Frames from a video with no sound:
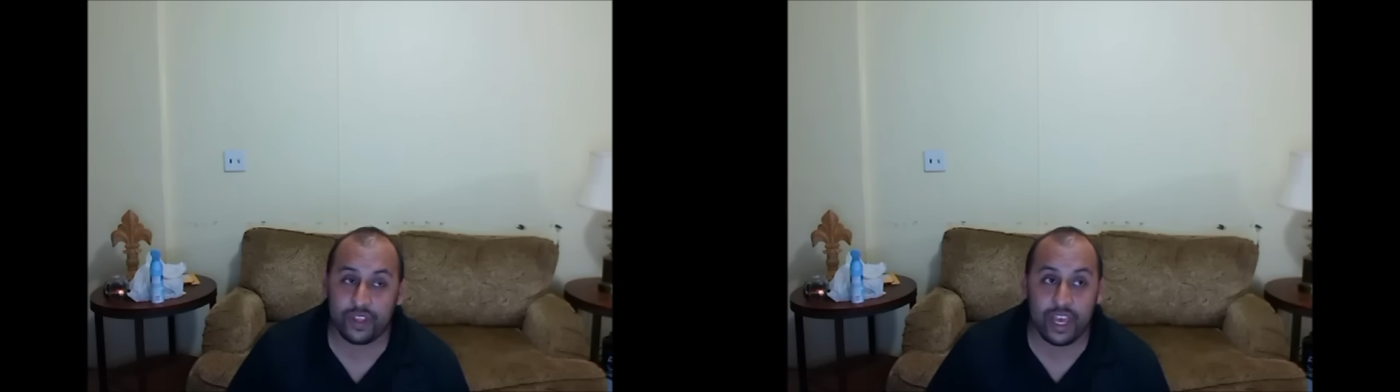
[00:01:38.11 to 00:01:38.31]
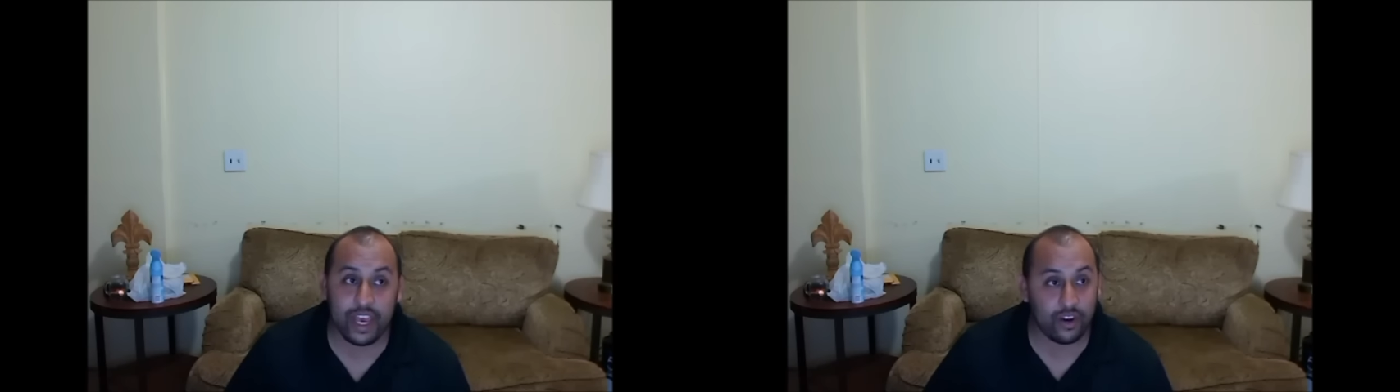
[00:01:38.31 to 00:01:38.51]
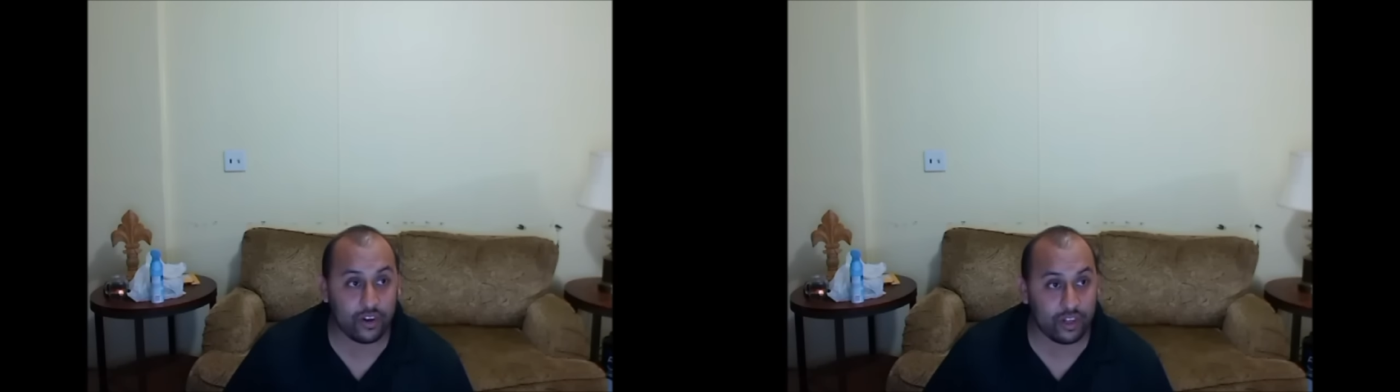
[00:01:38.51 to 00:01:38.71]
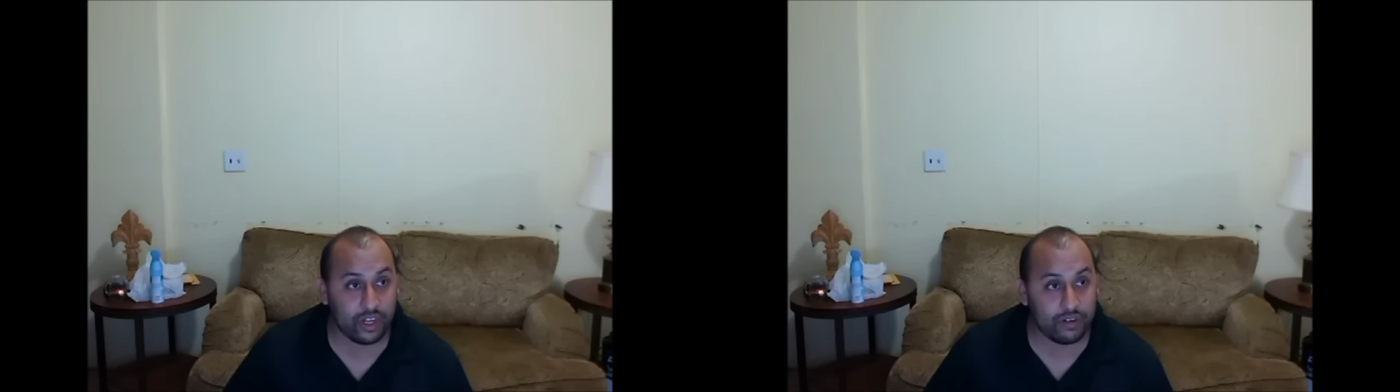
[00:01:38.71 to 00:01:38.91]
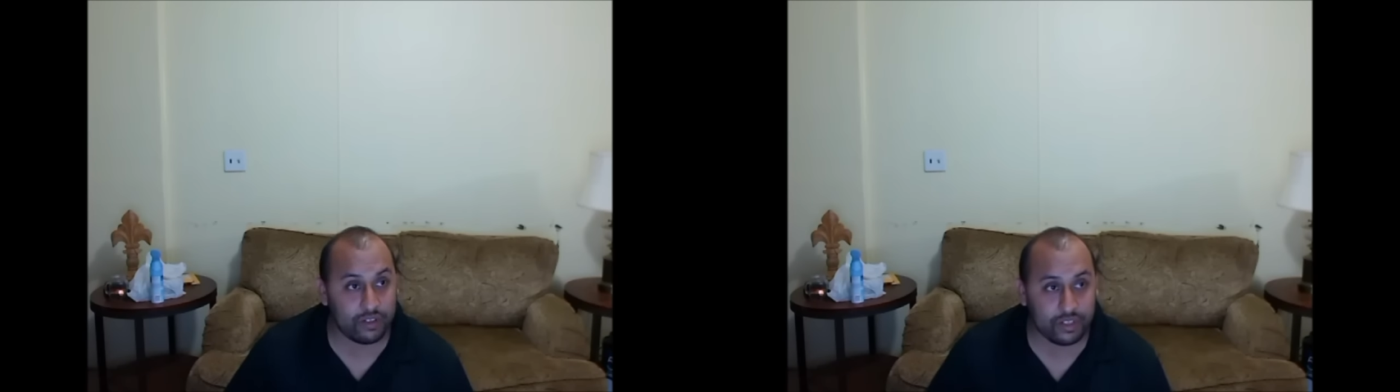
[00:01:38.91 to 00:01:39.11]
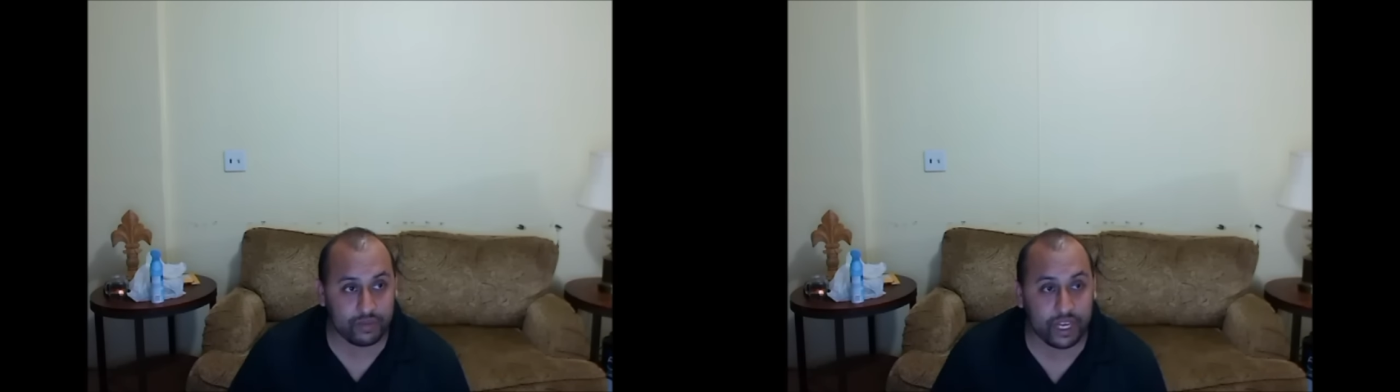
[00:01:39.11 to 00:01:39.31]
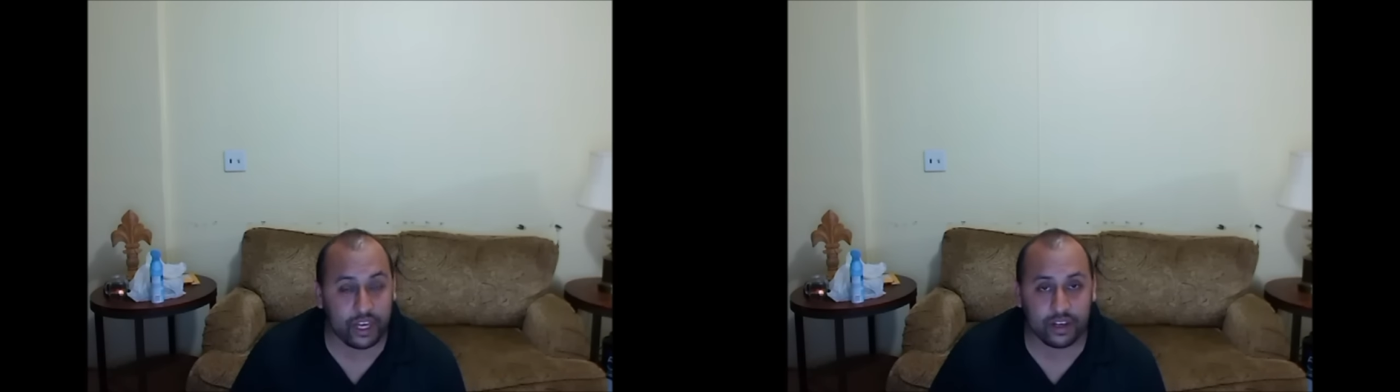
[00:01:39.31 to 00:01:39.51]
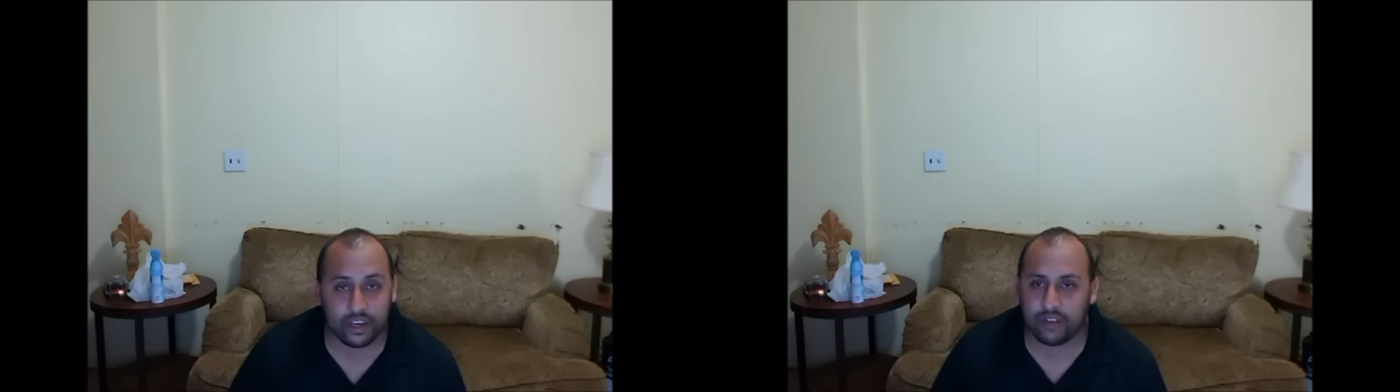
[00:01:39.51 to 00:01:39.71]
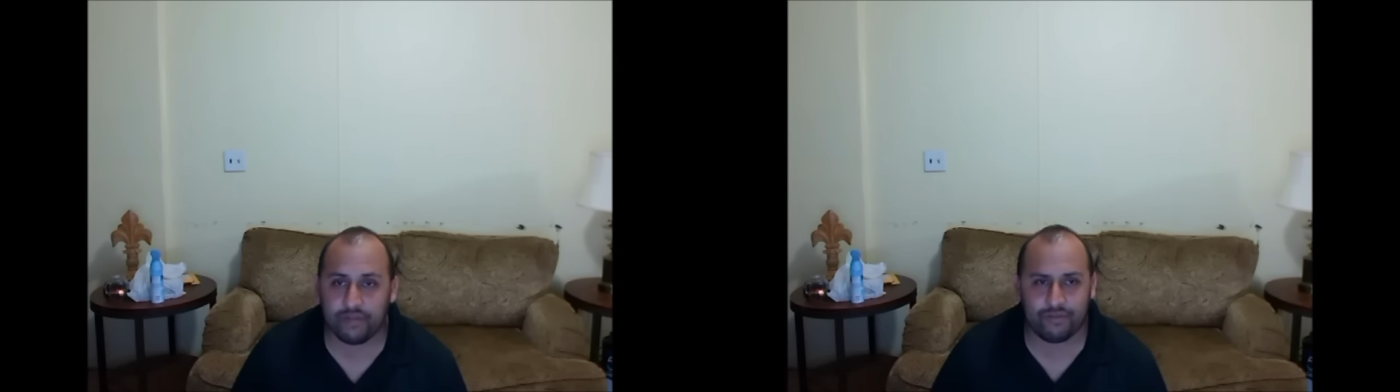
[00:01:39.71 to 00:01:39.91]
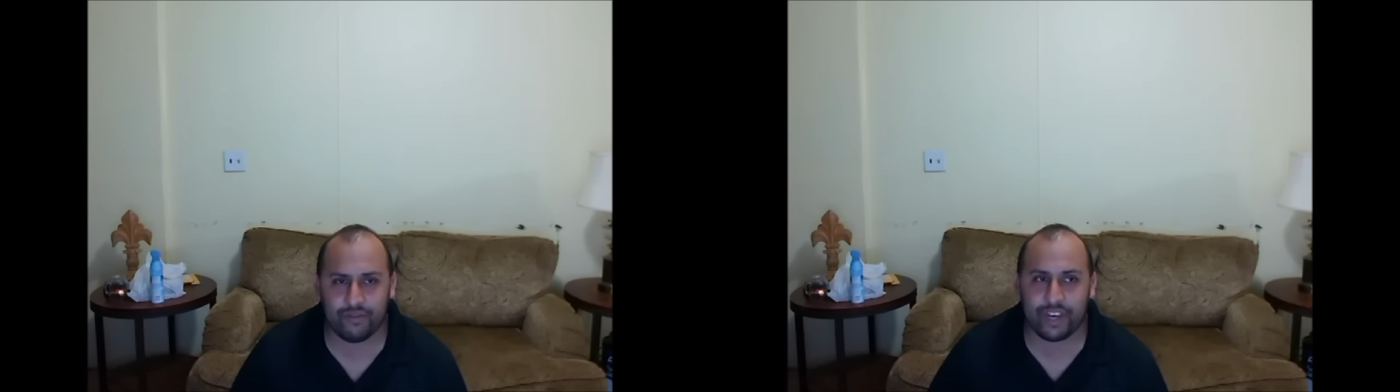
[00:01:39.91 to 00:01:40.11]
and Uncle Larry was dressed up like a kung
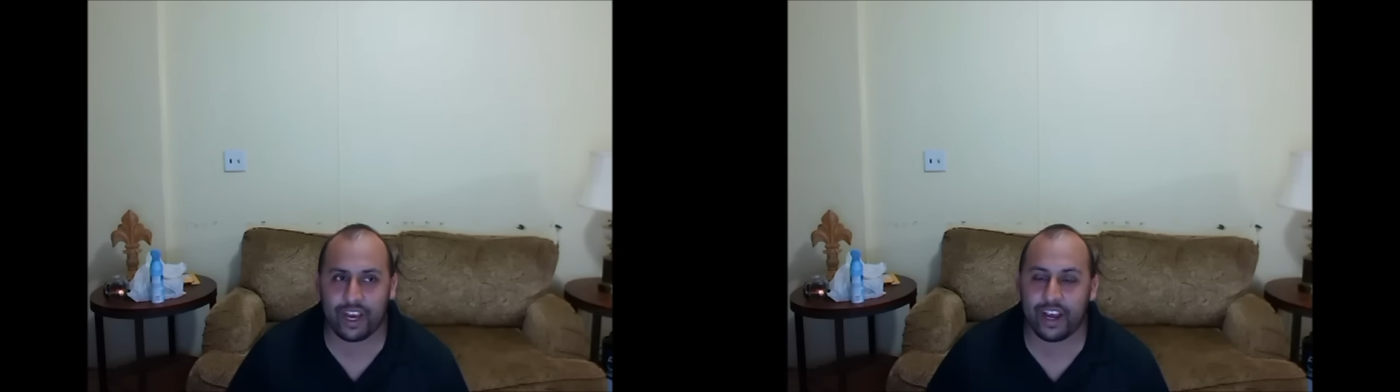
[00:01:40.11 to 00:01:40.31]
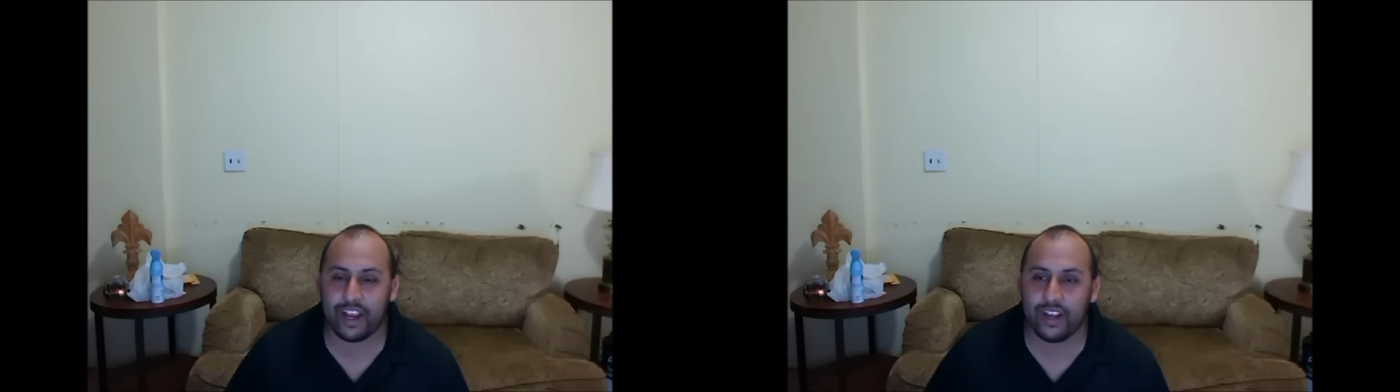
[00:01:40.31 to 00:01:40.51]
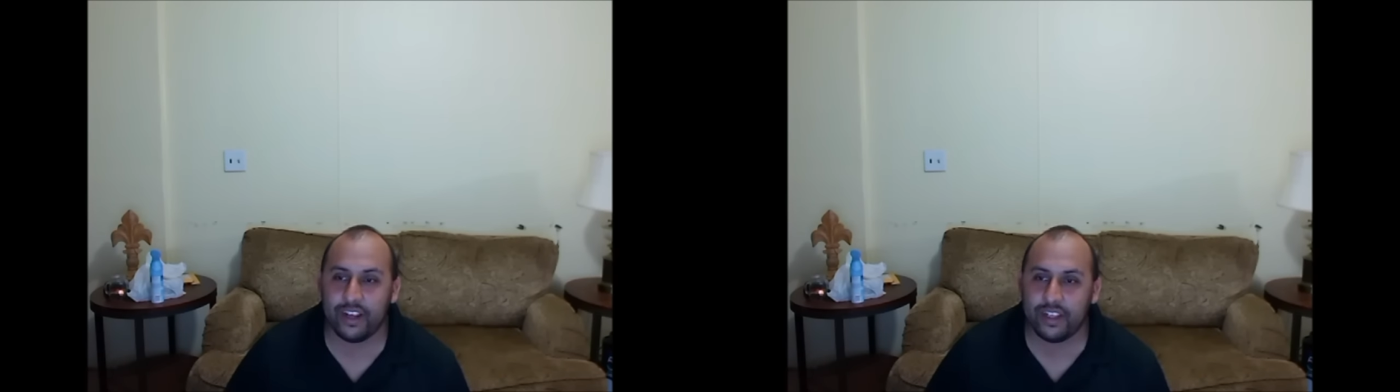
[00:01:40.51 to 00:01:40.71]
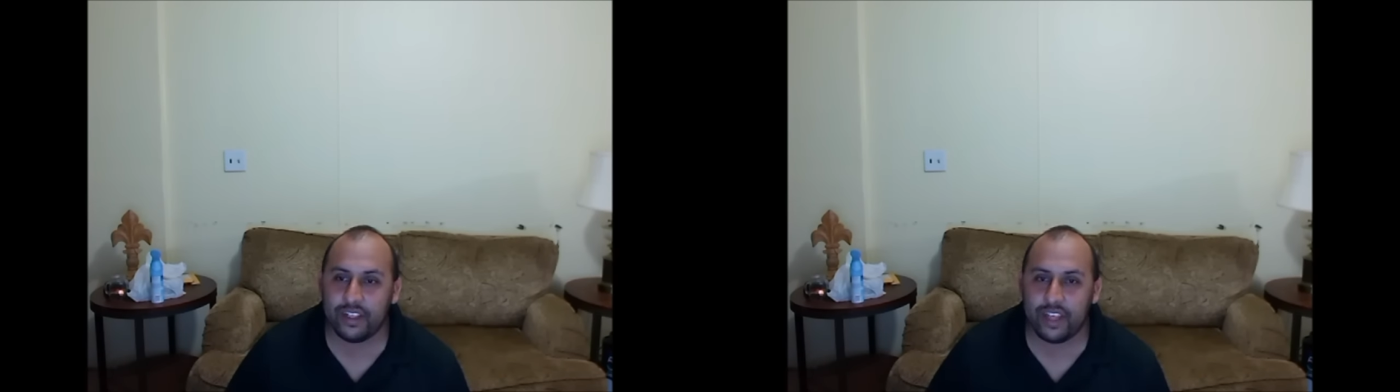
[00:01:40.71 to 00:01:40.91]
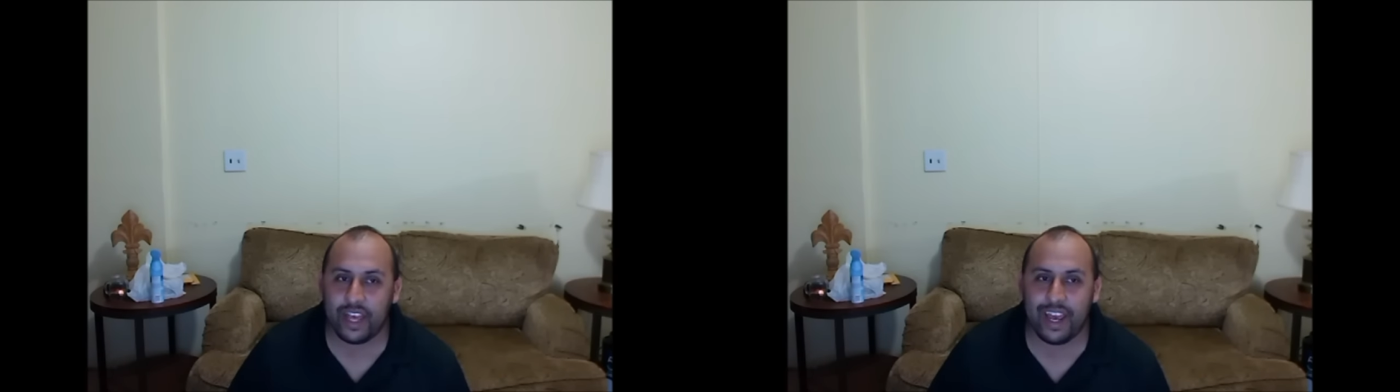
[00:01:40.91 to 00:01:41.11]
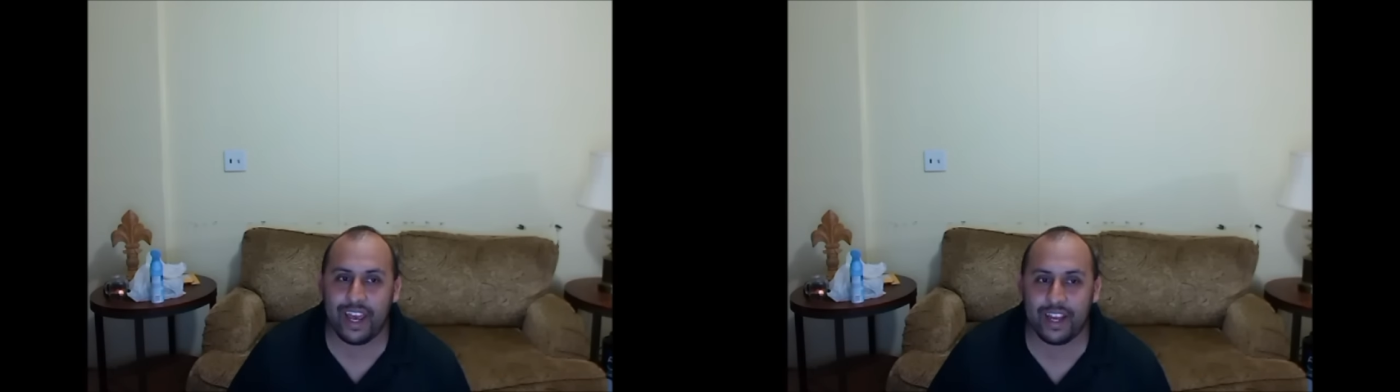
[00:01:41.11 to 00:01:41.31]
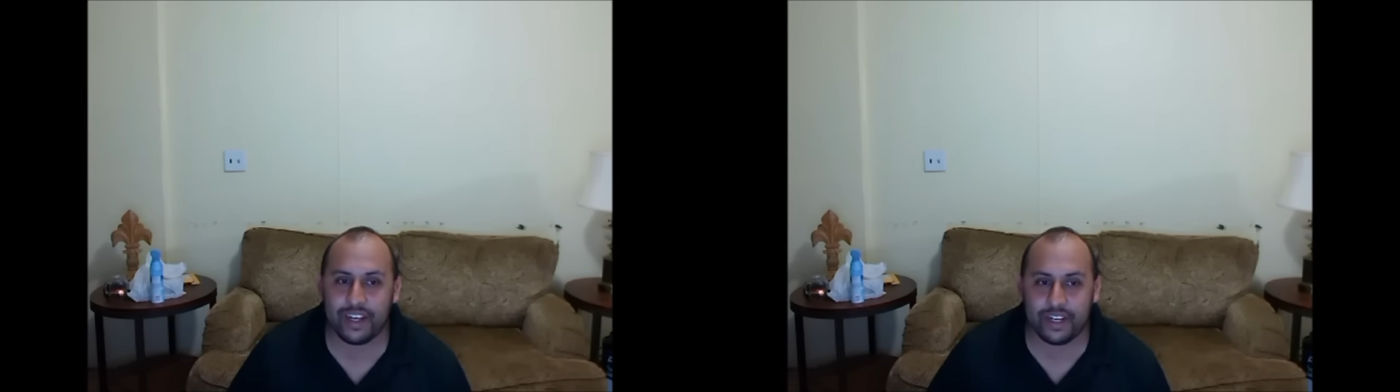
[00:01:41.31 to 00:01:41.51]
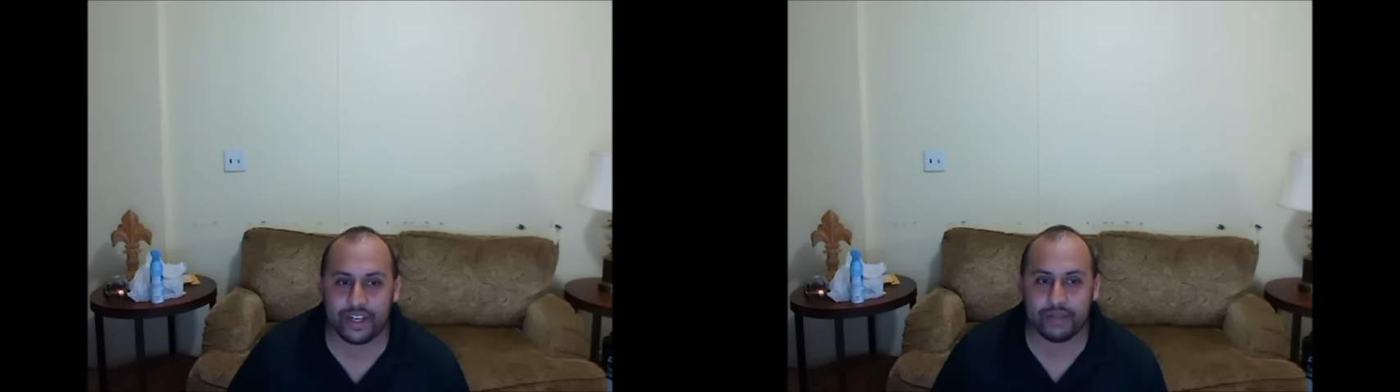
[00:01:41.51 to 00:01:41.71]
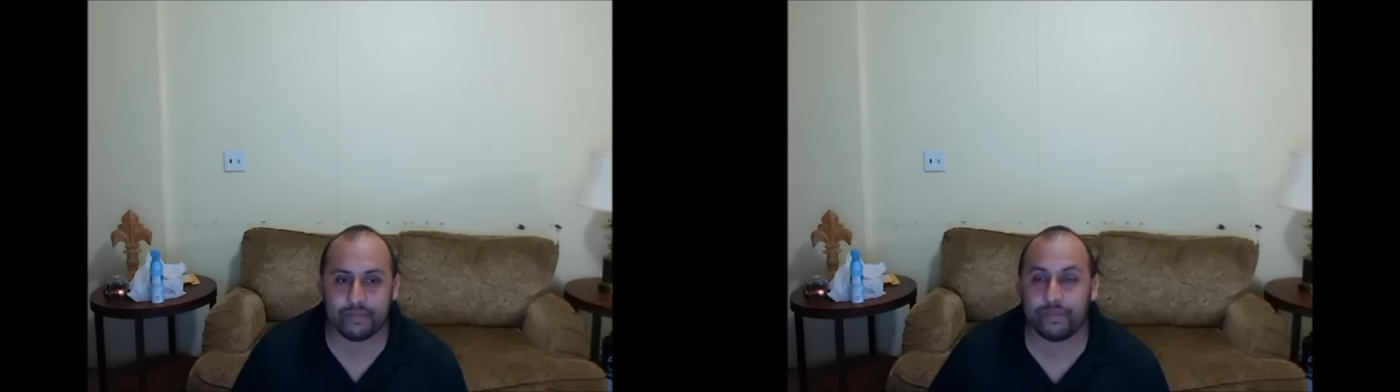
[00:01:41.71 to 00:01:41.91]
fu guy, and um,